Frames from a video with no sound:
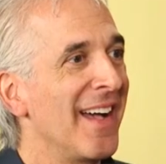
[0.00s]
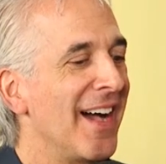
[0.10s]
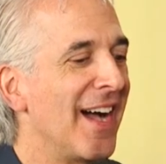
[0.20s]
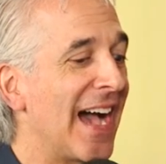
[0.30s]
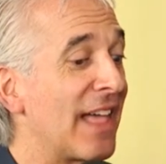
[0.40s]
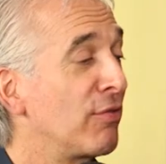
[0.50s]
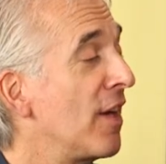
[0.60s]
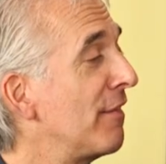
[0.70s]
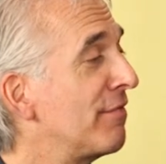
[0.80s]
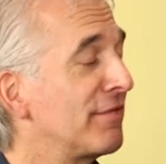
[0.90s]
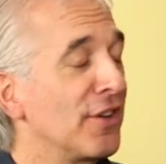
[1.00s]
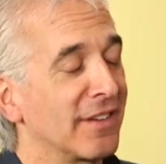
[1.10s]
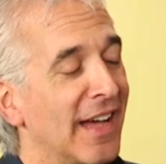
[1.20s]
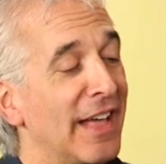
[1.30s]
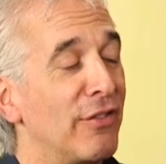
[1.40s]
Uh, I love,
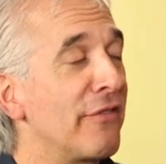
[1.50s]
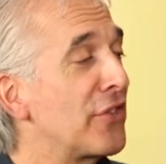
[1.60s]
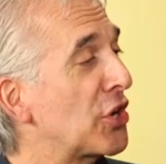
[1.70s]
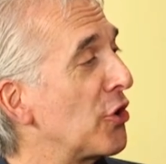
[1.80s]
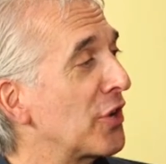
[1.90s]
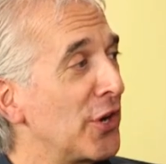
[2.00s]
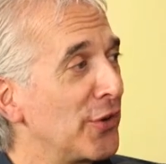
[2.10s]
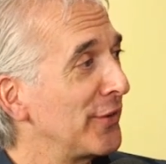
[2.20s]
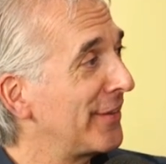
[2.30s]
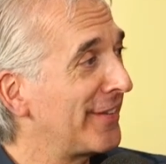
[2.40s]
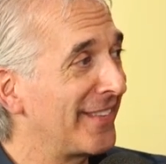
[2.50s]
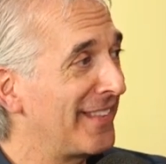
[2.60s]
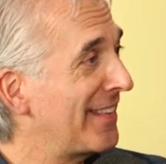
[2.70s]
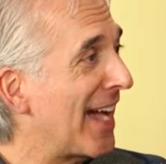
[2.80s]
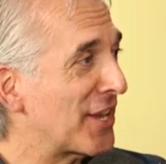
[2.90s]
look, I love The Go-Go's.
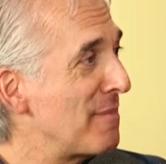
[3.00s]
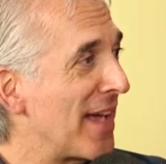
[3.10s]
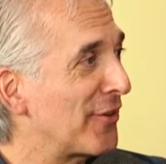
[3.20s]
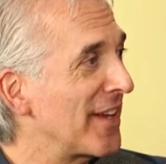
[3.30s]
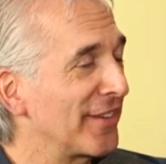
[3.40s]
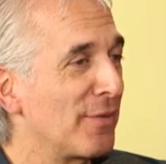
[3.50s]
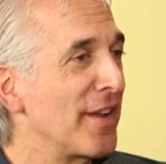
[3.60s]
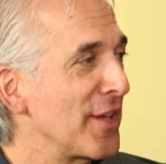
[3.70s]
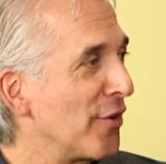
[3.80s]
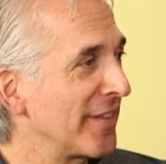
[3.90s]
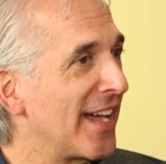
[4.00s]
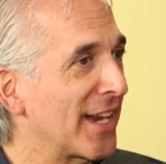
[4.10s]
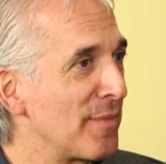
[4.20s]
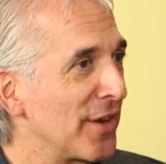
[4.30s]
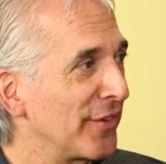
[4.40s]
The documentary okay. is one of the only
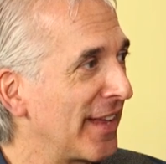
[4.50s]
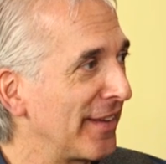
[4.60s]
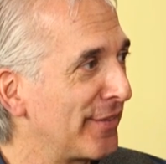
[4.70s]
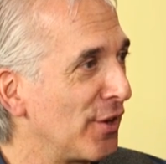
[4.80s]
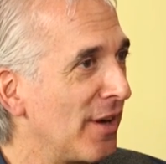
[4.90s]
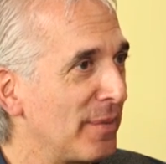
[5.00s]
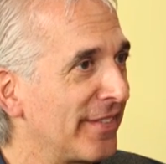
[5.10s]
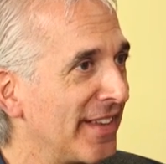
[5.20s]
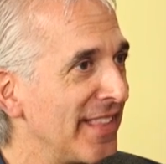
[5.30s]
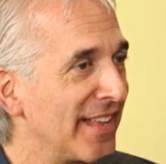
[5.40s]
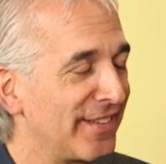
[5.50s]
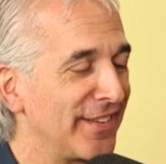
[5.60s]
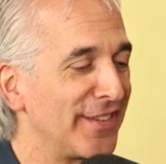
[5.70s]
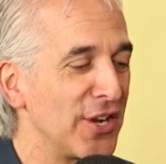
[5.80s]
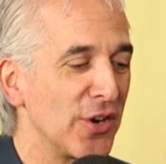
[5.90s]
documentaries that I saw up at Sundance
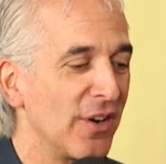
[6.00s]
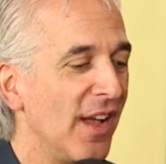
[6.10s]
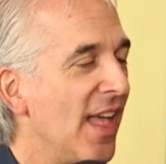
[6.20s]
this year.